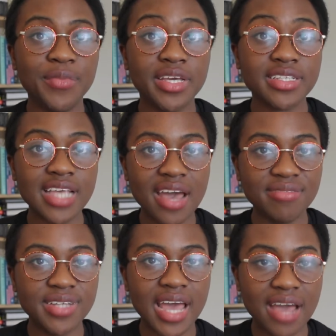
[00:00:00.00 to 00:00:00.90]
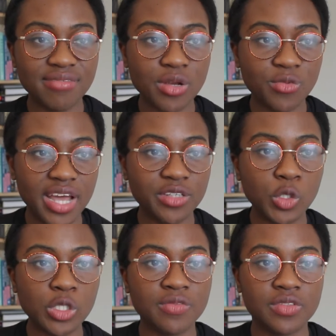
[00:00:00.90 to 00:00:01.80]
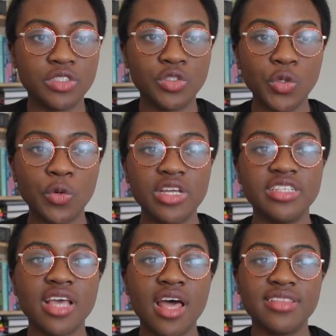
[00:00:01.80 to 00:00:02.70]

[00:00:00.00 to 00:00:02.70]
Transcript: because after having read all of the stories